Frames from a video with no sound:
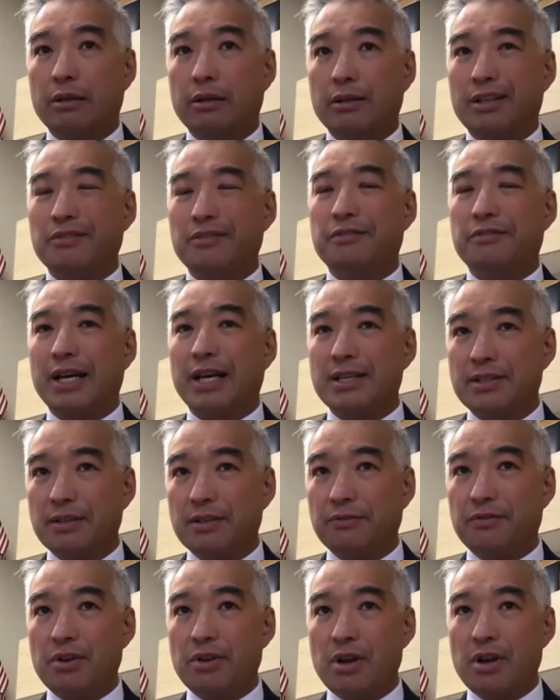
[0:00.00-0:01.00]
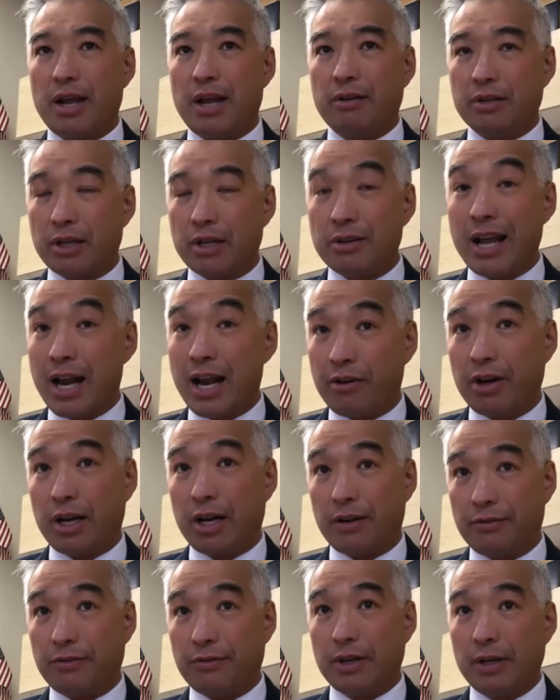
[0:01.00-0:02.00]
the divisive the
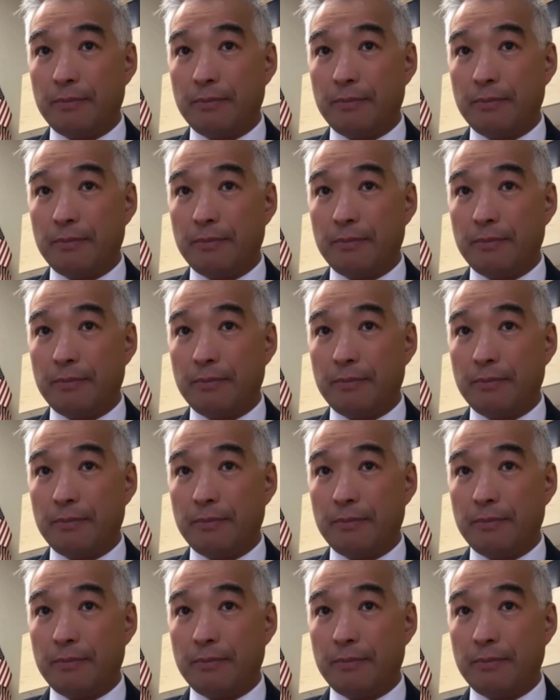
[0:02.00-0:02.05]
narrative